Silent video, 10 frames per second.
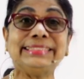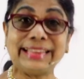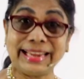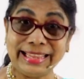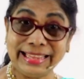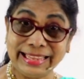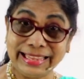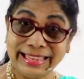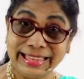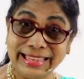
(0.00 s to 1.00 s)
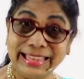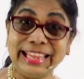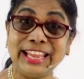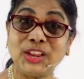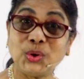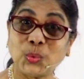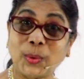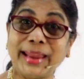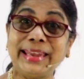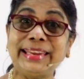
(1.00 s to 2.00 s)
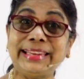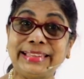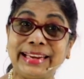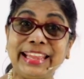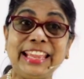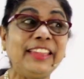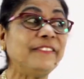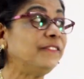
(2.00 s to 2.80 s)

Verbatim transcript: three. twenty-three.